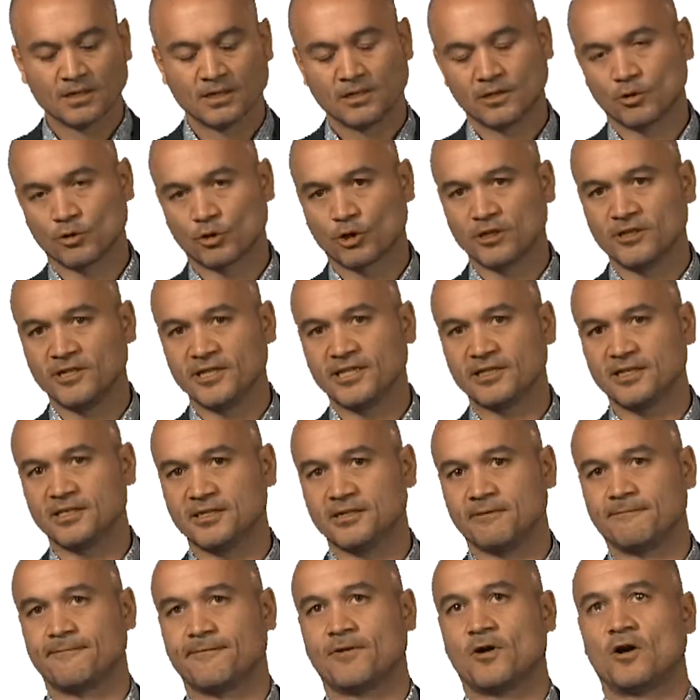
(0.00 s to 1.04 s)
It'll clearly
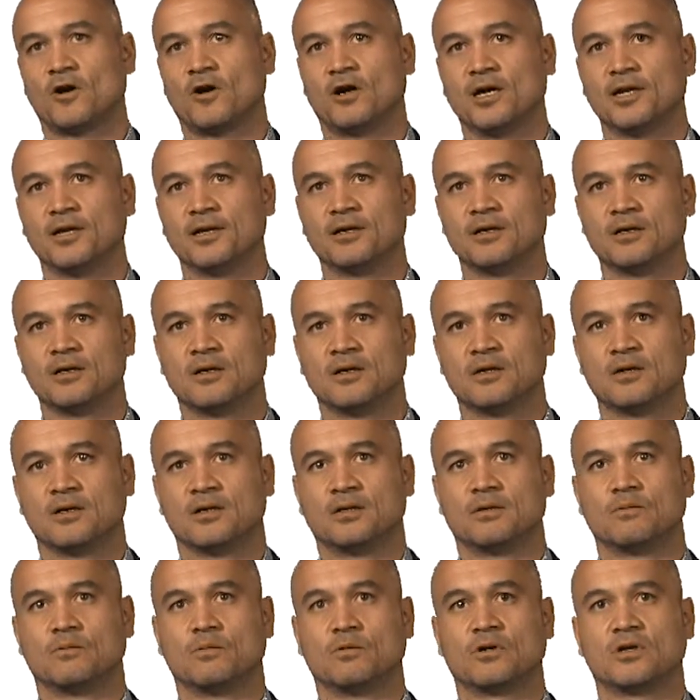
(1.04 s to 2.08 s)
define
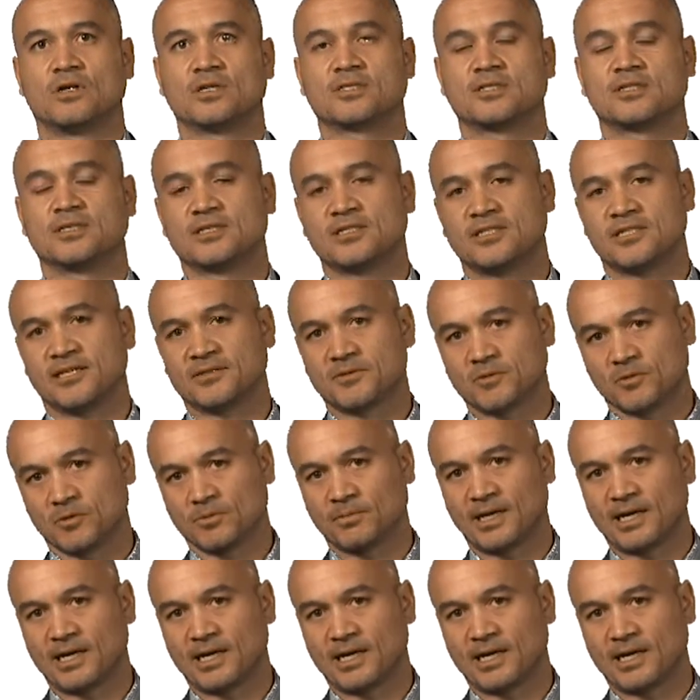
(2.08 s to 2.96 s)
what's acceptable